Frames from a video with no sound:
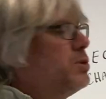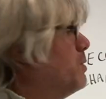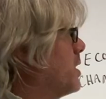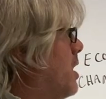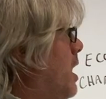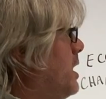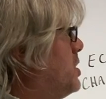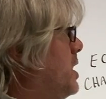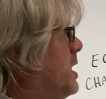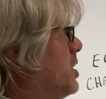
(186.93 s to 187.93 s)
So when the
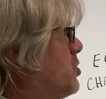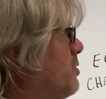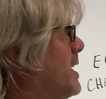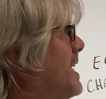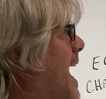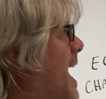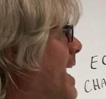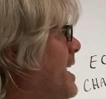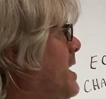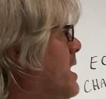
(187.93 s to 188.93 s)
cottage industry
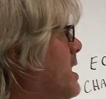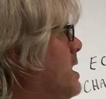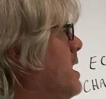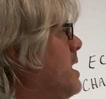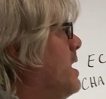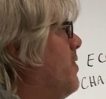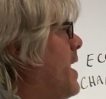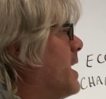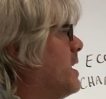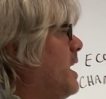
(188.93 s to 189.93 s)
died,
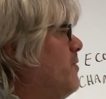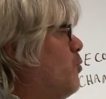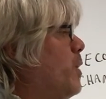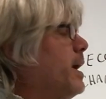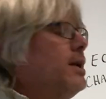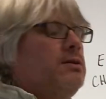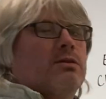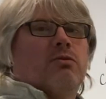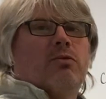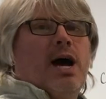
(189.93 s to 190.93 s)
that gave way to
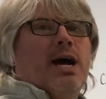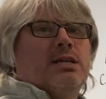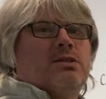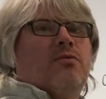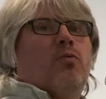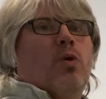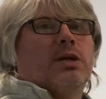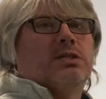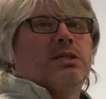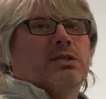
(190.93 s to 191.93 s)
the rise of
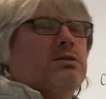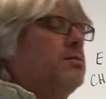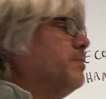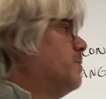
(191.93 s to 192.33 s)
what system?